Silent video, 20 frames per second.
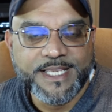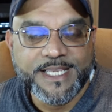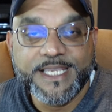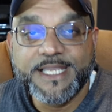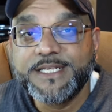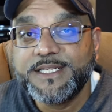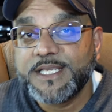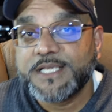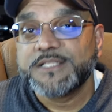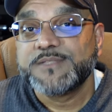
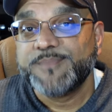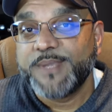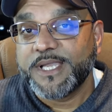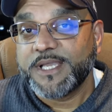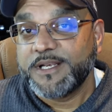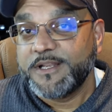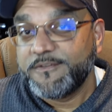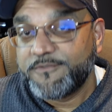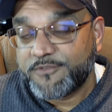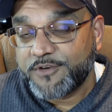it does make a
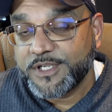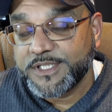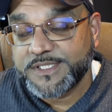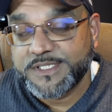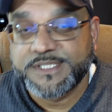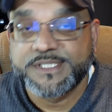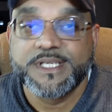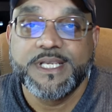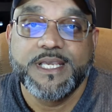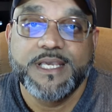
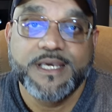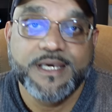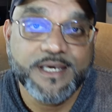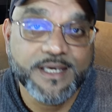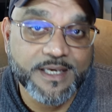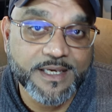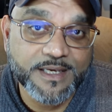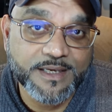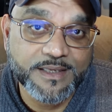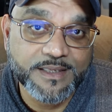difference
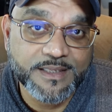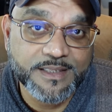uh,